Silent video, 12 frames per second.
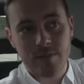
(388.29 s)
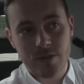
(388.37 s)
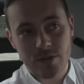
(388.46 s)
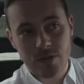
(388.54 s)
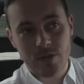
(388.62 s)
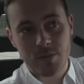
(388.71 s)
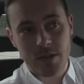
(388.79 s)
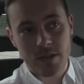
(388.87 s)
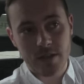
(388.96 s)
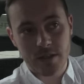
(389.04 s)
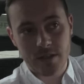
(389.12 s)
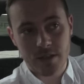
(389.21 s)
It's going to
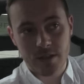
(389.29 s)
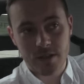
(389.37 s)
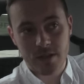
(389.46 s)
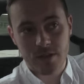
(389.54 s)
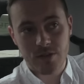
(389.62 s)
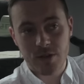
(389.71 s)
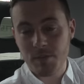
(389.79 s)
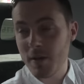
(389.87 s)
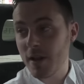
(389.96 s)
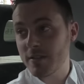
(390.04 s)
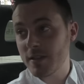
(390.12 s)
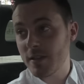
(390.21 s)
be it's a
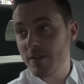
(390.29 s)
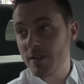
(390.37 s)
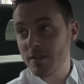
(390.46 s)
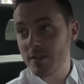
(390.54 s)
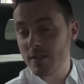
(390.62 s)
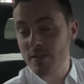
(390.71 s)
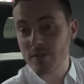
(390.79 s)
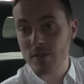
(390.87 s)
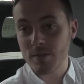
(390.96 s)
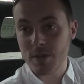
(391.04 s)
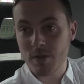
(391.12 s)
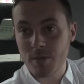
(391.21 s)
3-part series that's
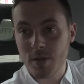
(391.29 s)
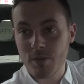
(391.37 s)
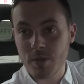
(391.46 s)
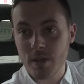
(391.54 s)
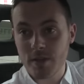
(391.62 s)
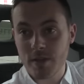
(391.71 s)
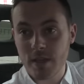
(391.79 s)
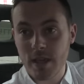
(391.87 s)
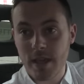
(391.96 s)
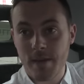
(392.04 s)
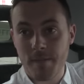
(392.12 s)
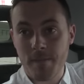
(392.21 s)
going to be coming out with
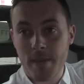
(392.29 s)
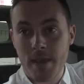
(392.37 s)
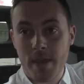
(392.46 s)
RTE,